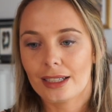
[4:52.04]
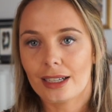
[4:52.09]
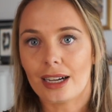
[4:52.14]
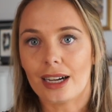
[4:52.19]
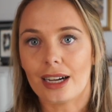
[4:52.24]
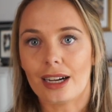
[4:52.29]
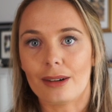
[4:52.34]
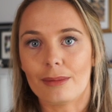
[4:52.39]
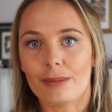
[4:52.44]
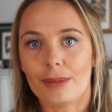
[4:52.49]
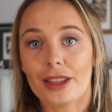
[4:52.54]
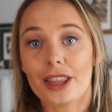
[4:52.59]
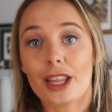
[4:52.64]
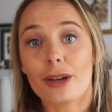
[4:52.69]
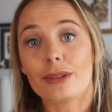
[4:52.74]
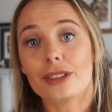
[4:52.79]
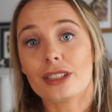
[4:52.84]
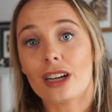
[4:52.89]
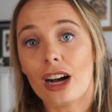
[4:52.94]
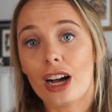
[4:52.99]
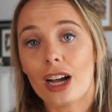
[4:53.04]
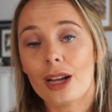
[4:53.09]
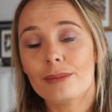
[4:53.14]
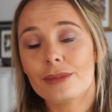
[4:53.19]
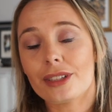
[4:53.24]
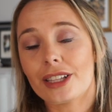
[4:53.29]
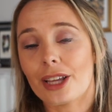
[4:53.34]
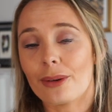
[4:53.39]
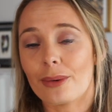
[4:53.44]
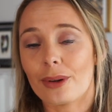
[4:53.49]
And they were
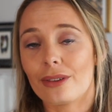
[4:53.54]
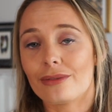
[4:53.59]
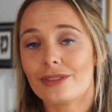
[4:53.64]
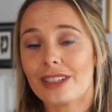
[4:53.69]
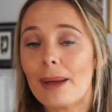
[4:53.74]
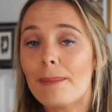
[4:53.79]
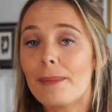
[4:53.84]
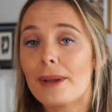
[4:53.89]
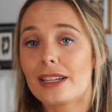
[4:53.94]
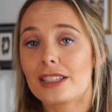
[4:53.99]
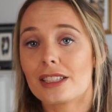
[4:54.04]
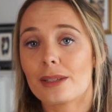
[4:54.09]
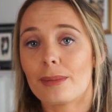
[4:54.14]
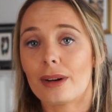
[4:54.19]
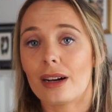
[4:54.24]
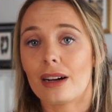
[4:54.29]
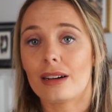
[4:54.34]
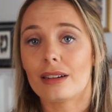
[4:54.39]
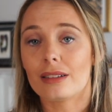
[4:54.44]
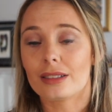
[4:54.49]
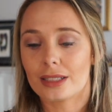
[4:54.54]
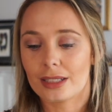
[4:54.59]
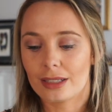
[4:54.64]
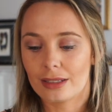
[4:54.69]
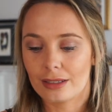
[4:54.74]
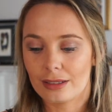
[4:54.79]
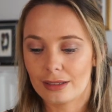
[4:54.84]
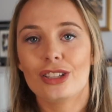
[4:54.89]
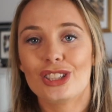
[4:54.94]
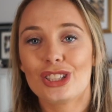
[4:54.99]
timed and they went off 10 minutes apart.
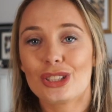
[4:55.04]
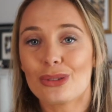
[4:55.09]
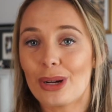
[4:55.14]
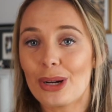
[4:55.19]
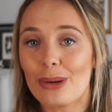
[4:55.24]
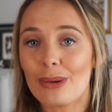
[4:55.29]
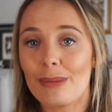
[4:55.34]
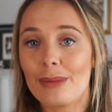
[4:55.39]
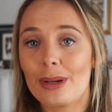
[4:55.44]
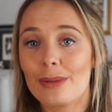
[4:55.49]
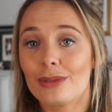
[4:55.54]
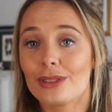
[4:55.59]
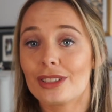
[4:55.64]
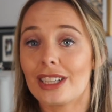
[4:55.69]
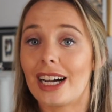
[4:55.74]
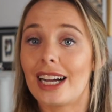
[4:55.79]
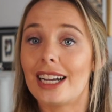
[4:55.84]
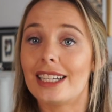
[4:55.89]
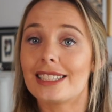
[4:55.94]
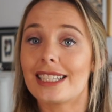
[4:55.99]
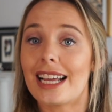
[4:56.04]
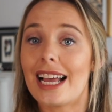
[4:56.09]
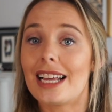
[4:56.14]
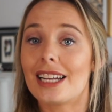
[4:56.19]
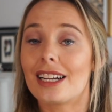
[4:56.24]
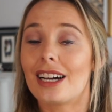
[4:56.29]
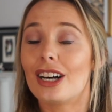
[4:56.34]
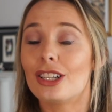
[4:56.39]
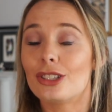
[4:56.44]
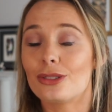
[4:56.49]
21 people died
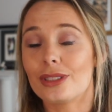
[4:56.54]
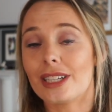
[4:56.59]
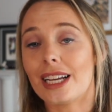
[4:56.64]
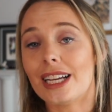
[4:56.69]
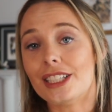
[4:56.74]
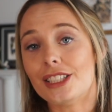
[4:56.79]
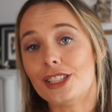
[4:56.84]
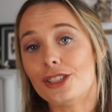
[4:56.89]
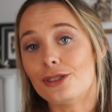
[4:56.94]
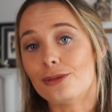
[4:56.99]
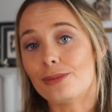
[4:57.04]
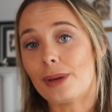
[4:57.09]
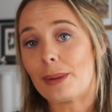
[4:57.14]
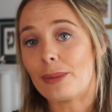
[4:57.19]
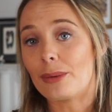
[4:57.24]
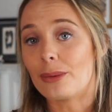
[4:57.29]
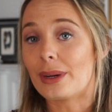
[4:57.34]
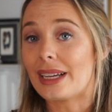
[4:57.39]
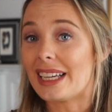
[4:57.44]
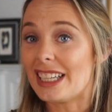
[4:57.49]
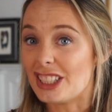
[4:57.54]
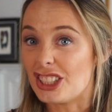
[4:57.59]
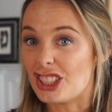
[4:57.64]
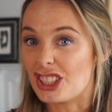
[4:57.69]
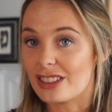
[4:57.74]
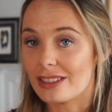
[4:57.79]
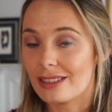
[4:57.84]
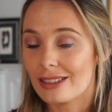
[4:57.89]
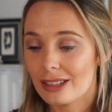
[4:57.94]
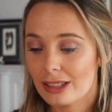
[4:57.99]
and 182 people were
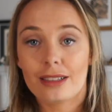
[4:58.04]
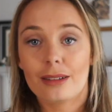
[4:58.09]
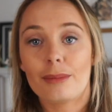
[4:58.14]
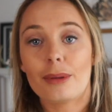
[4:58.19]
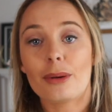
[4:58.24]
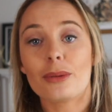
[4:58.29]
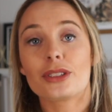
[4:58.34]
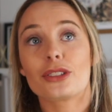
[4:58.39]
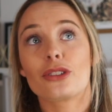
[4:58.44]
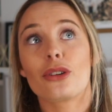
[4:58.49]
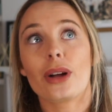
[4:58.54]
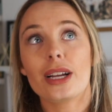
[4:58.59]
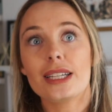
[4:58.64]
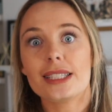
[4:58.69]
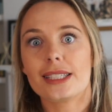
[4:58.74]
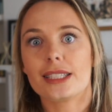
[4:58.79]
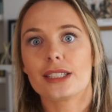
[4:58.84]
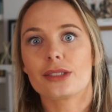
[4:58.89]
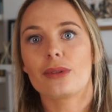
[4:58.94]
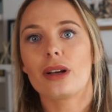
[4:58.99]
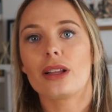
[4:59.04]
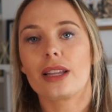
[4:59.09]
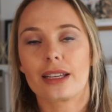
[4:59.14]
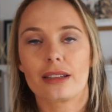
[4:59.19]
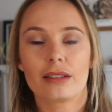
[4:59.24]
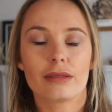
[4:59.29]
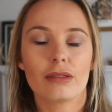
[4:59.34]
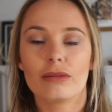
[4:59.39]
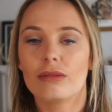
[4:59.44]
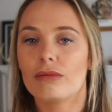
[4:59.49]
injured. But what's crazy as well,
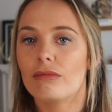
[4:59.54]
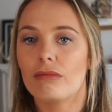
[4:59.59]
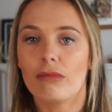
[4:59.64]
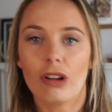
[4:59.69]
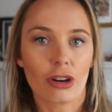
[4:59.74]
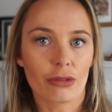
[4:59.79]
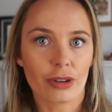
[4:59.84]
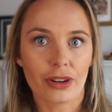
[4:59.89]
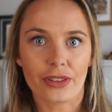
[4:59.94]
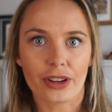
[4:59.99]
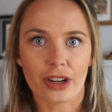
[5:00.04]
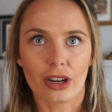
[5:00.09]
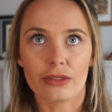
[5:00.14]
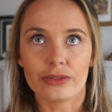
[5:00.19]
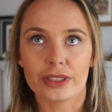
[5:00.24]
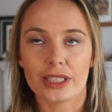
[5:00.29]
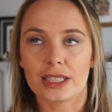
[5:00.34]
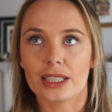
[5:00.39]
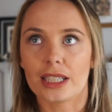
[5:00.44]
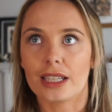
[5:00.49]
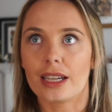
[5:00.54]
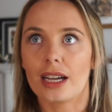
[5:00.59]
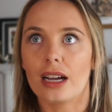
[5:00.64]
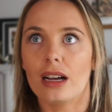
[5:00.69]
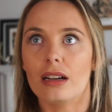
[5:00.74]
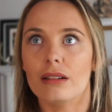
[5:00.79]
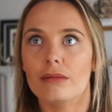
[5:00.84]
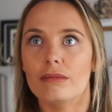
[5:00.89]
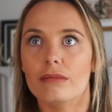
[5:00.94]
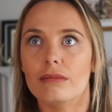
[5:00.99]
like horrific, obviously.
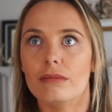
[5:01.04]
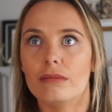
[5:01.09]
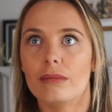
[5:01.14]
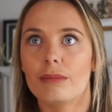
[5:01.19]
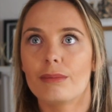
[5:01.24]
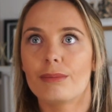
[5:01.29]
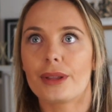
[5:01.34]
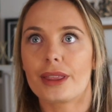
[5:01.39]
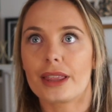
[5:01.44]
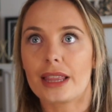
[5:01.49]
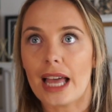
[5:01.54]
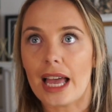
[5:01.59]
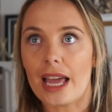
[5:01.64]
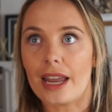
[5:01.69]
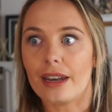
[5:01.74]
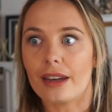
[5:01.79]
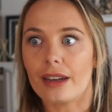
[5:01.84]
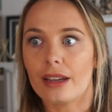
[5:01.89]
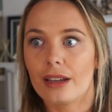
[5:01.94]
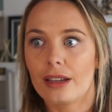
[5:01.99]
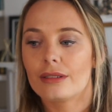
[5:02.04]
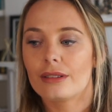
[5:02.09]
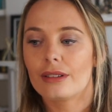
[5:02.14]
But then